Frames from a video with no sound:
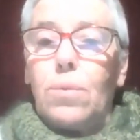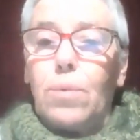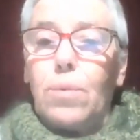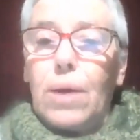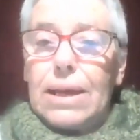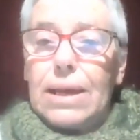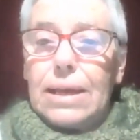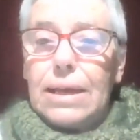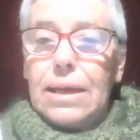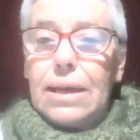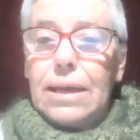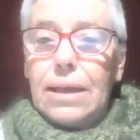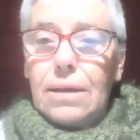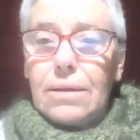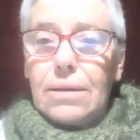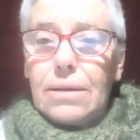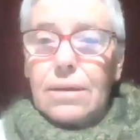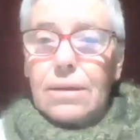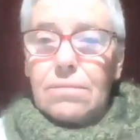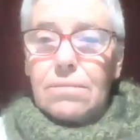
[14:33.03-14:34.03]
We,
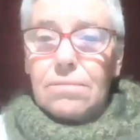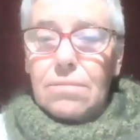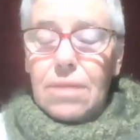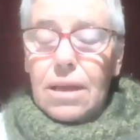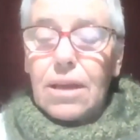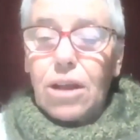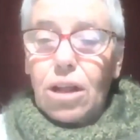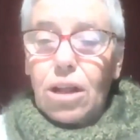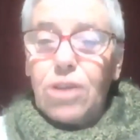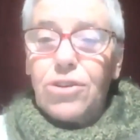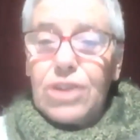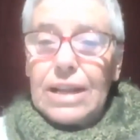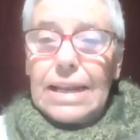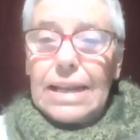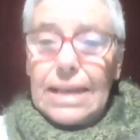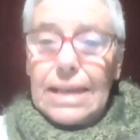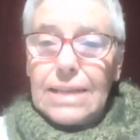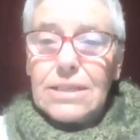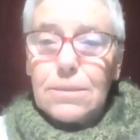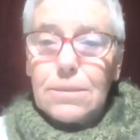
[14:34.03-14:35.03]

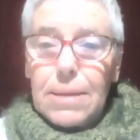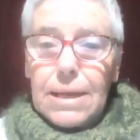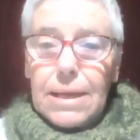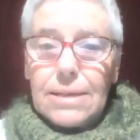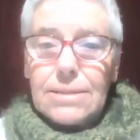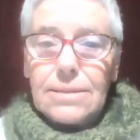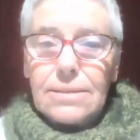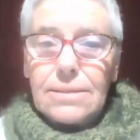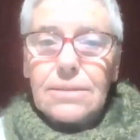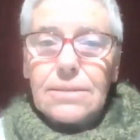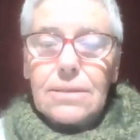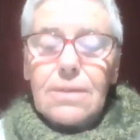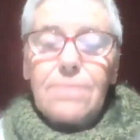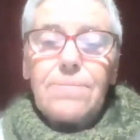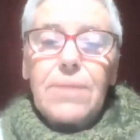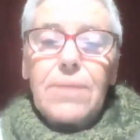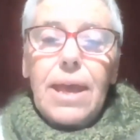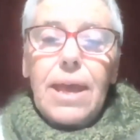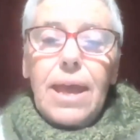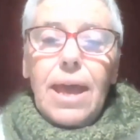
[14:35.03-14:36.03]
including lesbians,
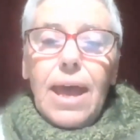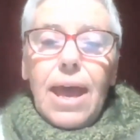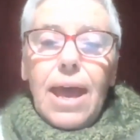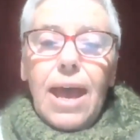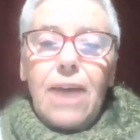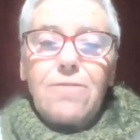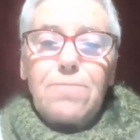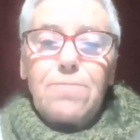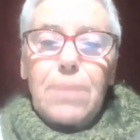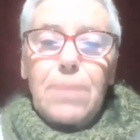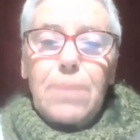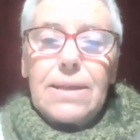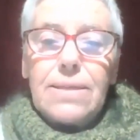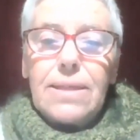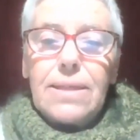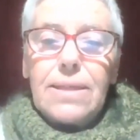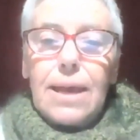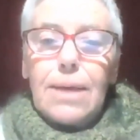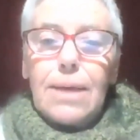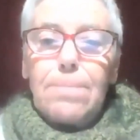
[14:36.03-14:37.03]
have been
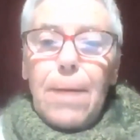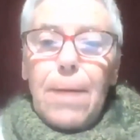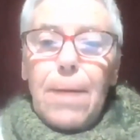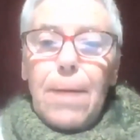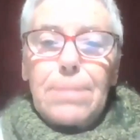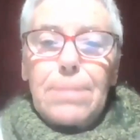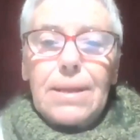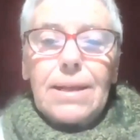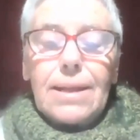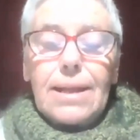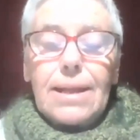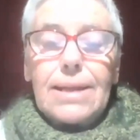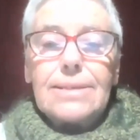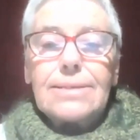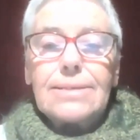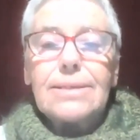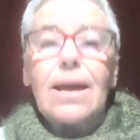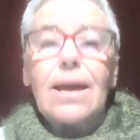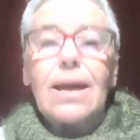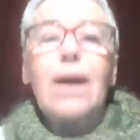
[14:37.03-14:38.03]
there publicly
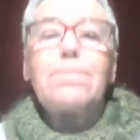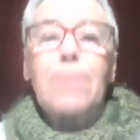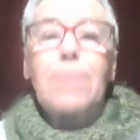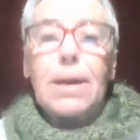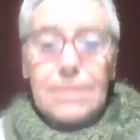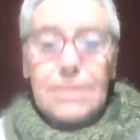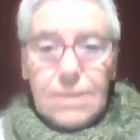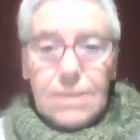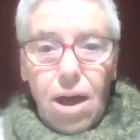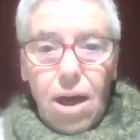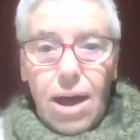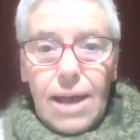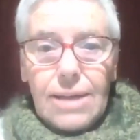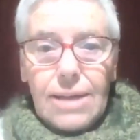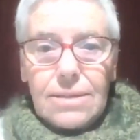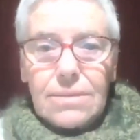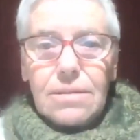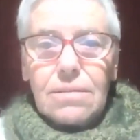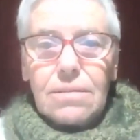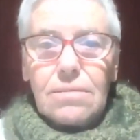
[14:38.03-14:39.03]
side by side
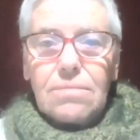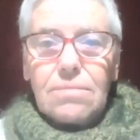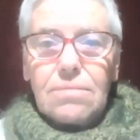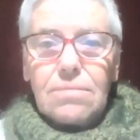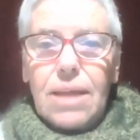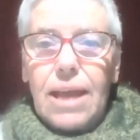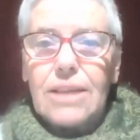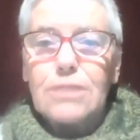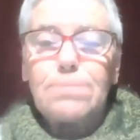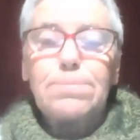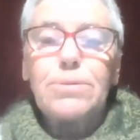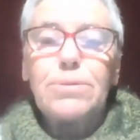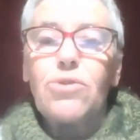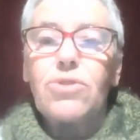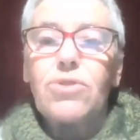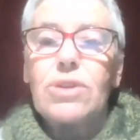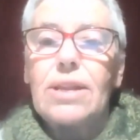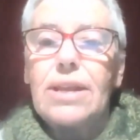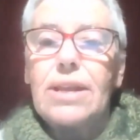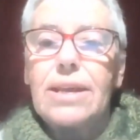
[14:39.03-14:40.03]
as
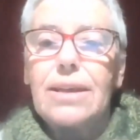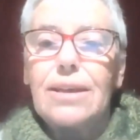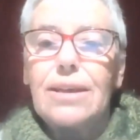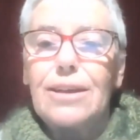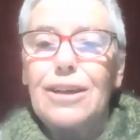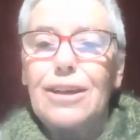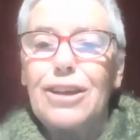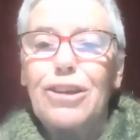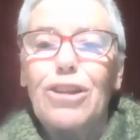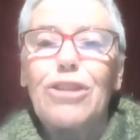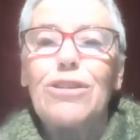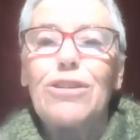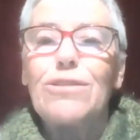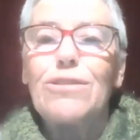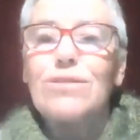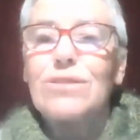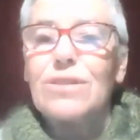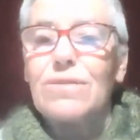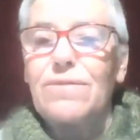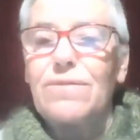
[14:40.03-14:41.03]
broadly
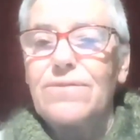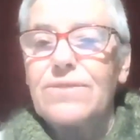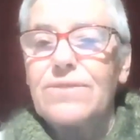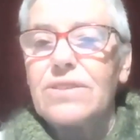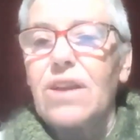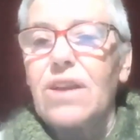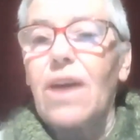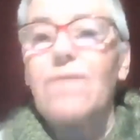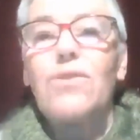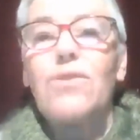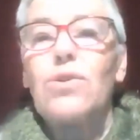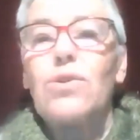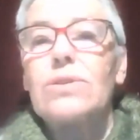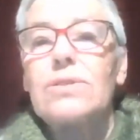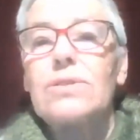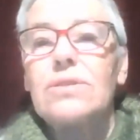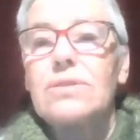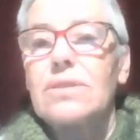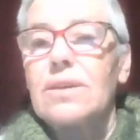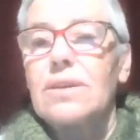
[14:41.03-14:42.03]
inclusive,
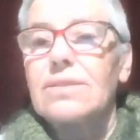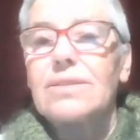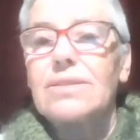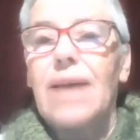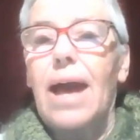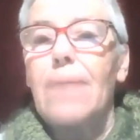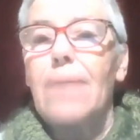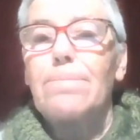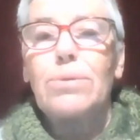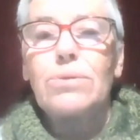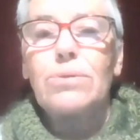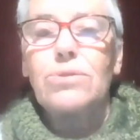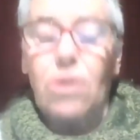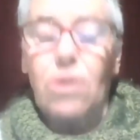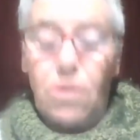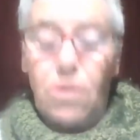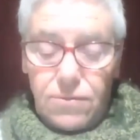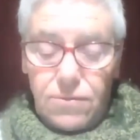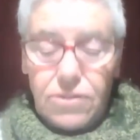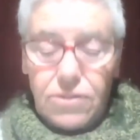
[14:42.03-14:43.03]
diverse
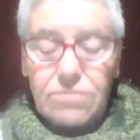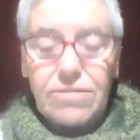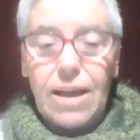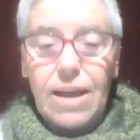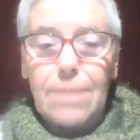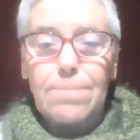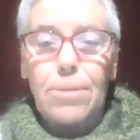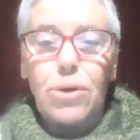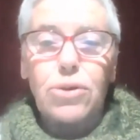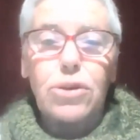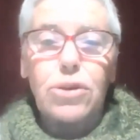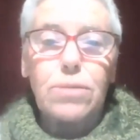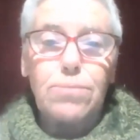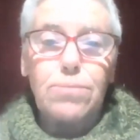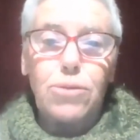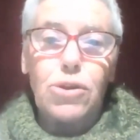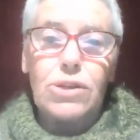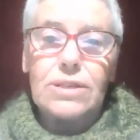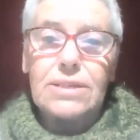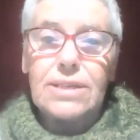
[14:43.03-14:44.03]
examples of the rainbow
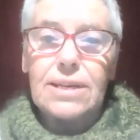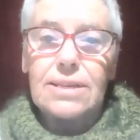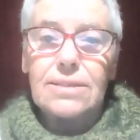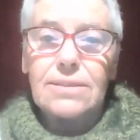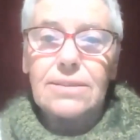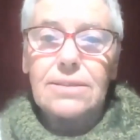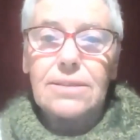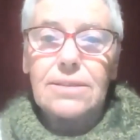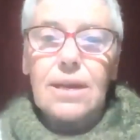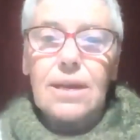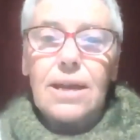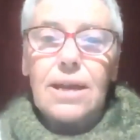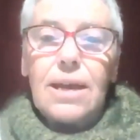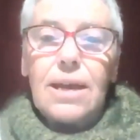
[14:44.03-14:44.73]
communities,